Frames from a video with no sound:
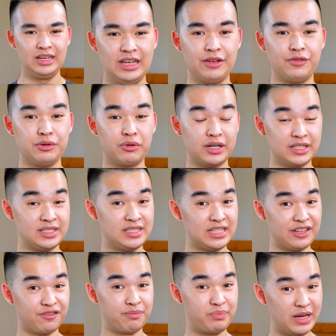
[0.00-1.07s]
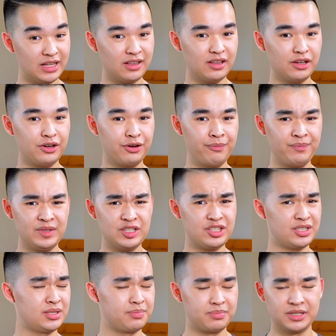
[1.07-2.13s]
If you want a safe bet though,
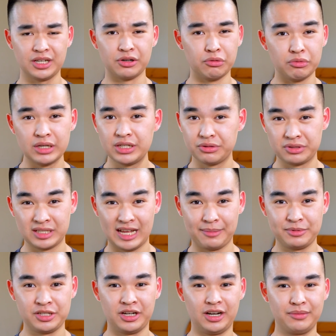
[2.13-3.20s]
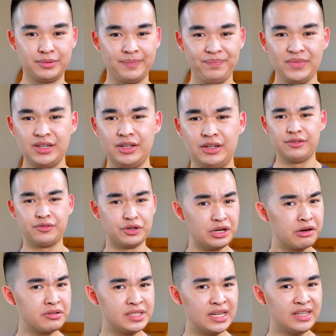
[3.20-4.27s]
just get a Windows laptop. For
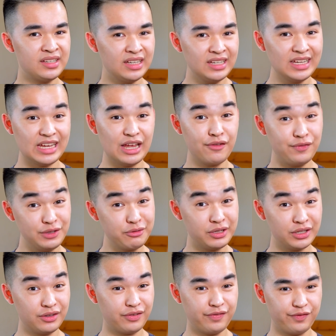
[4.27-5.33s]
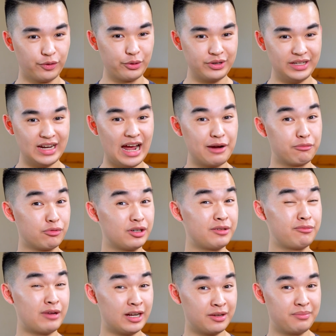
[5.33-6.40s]
note-taking, if you can afford it, I
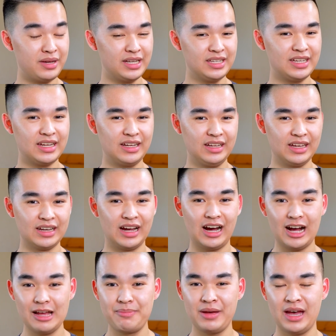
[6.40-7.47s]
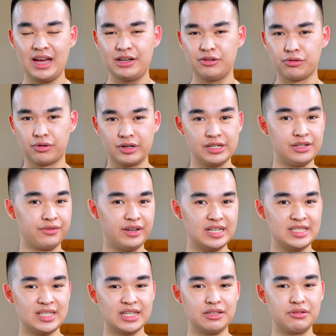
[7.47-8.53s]
would recommend getting an iPad or a
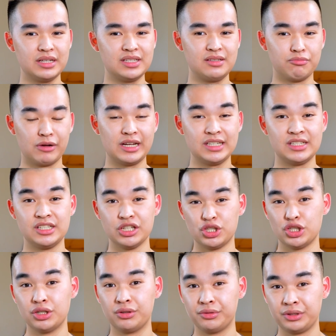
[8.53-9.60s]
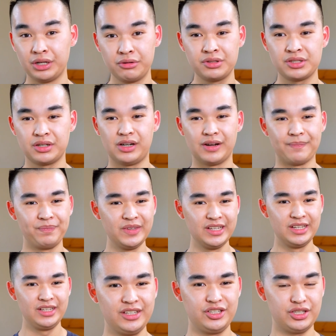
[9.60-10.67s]
device that you can write digital notes on,
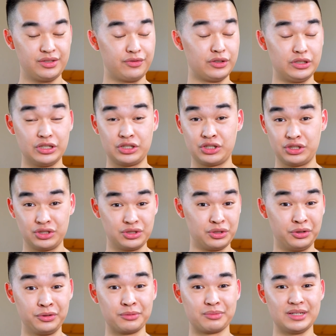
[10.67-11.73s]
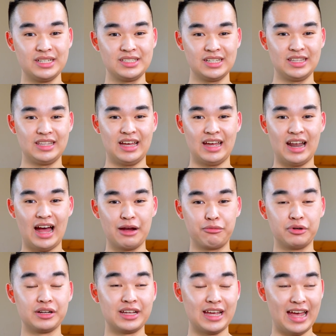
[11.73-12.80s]
just for the sole reason that I
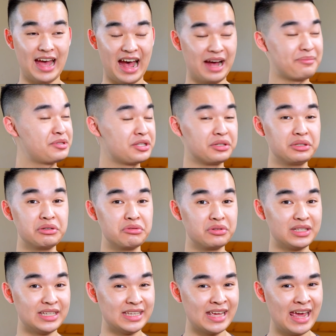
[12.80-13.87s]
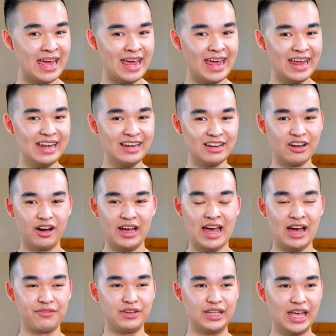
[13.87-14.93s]
would absolutely hate not
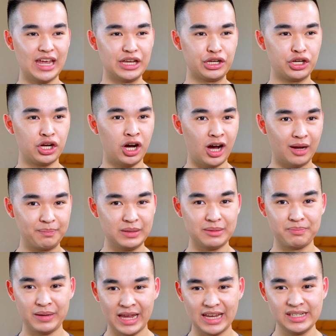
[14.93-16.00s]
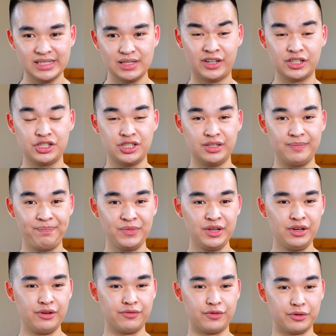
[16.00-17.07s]
having a copy-paste function
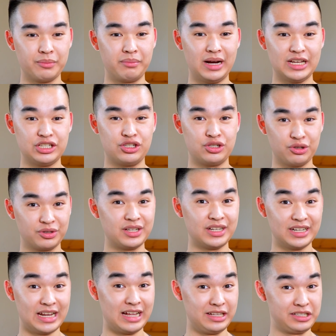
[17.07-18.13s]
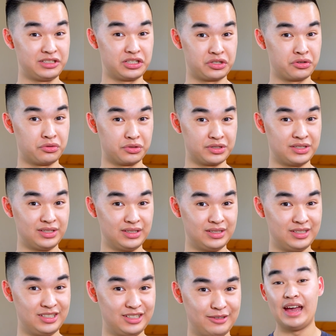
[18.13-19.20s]
for my circuit analysis
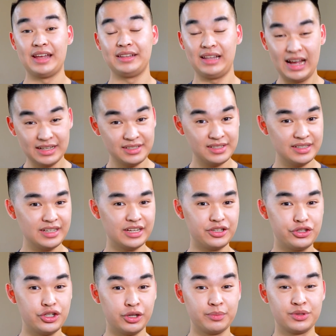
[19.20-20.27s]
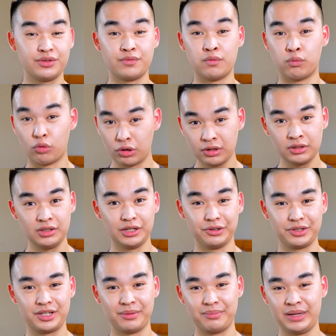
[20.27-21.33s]
courses. And lastly, in terms of
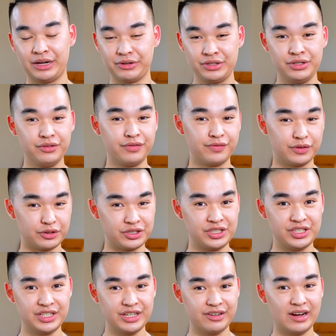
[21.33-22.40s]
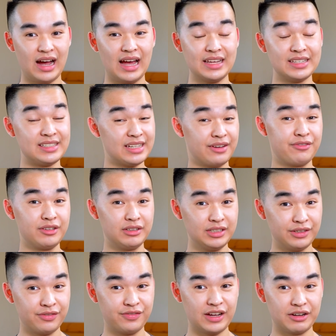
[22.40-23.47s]
workload compared to first year, I
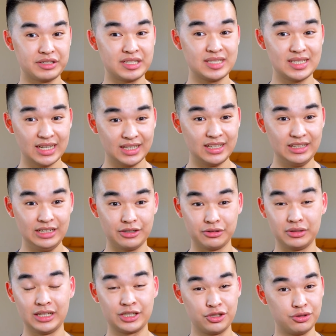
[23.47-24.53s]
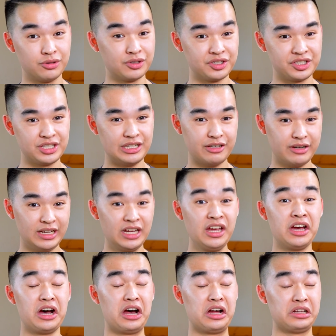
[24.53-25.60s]
definitely found second year electrical engineering
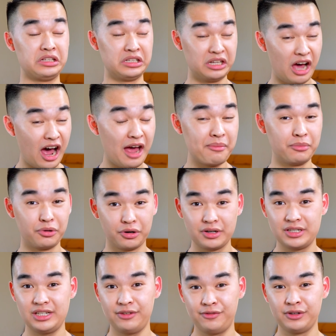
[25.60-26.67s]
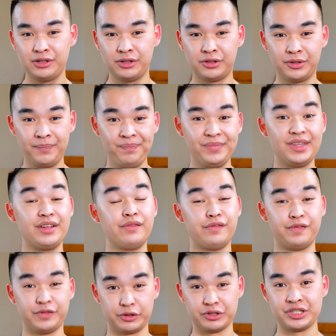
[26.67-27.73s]
a lot more difficult than
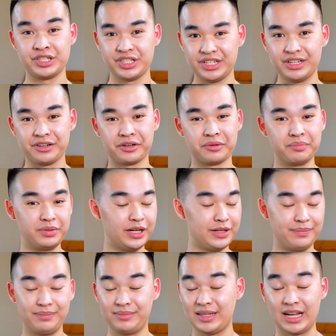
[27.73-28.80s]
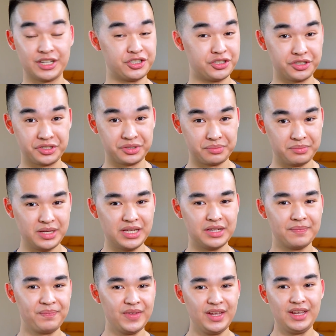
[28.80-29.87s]
first year, but that's just me.
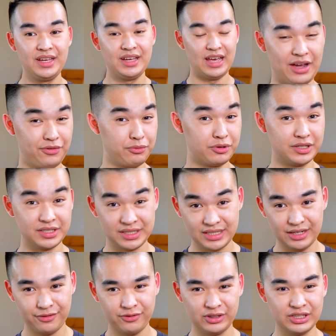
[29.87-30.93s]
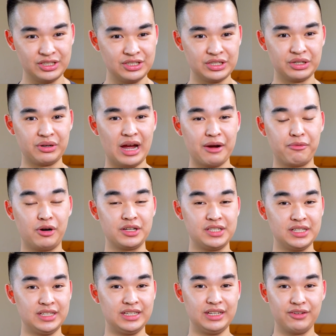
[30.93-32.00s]
Everyone is different, so I want
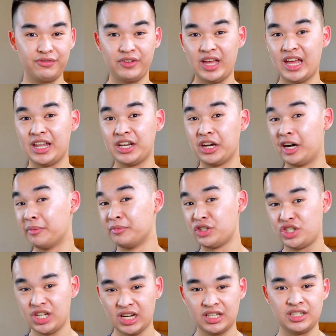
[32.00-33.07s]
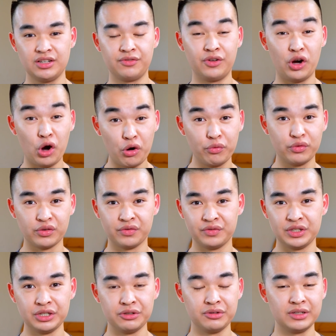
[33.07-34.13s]
to give an objective
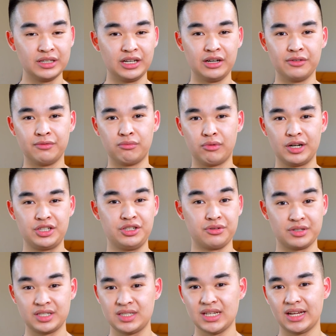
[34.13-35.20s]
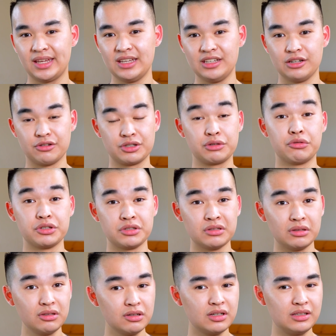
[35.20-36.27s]
overview of what your second year is going to
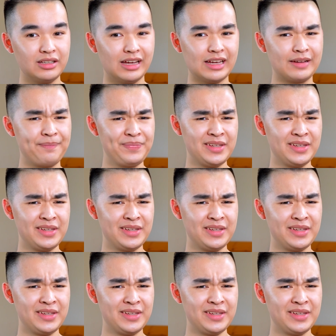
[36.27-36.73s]
look like